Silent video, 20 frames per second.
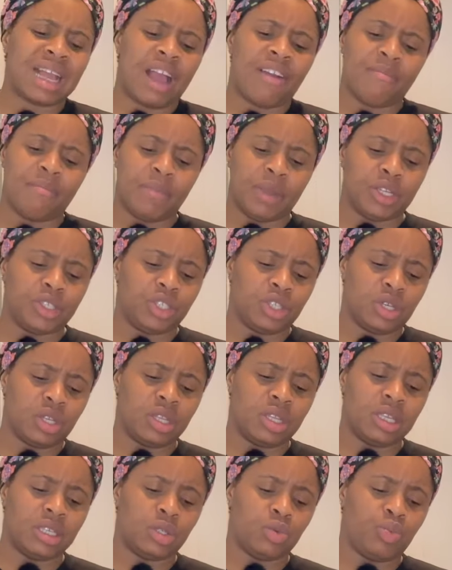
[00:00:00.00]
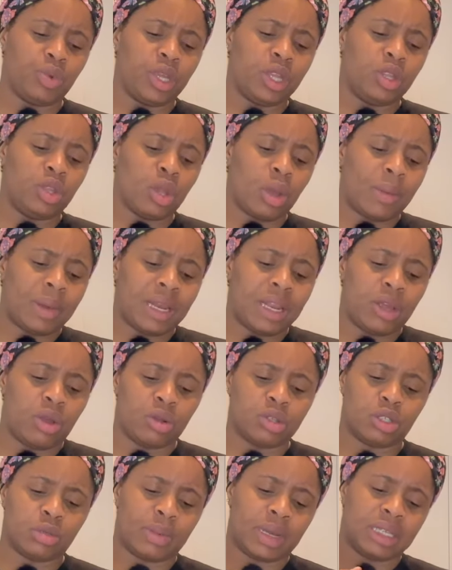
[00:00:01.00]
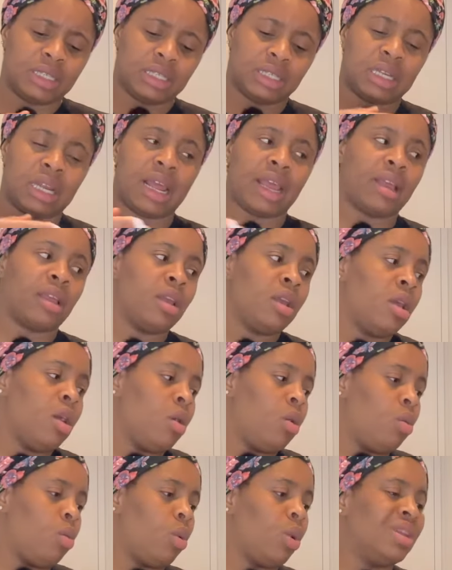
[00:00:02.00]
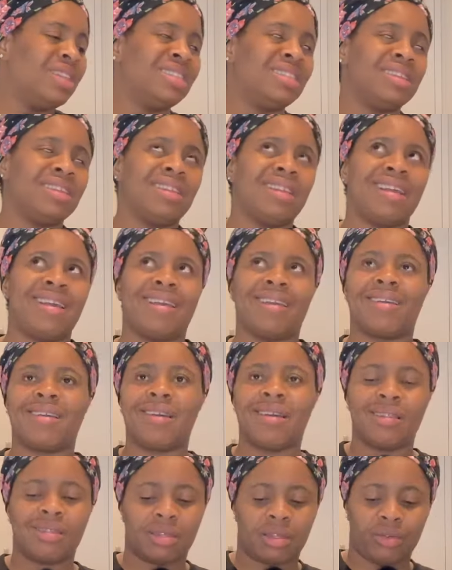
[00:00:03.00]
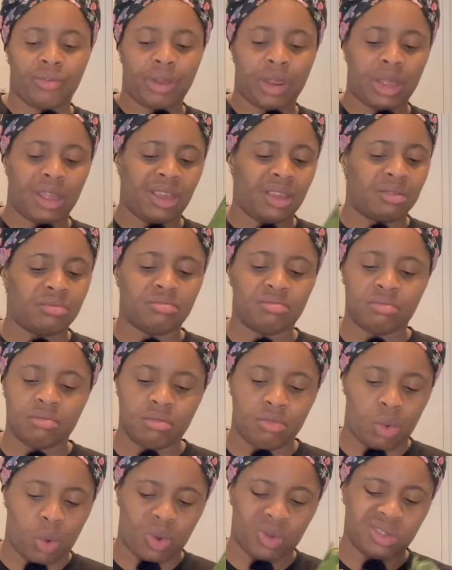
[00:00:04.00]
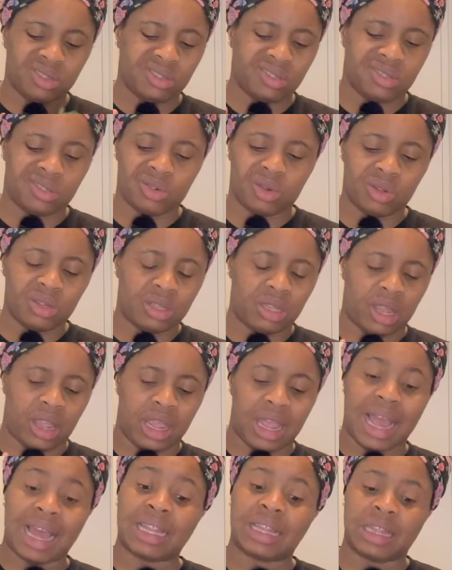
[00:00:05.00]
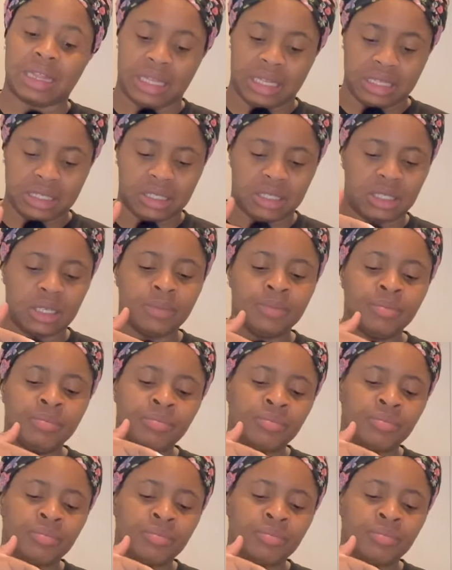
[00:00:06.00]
I've mentioned this. We normally go to Manchester like once in like 3 months or there at least.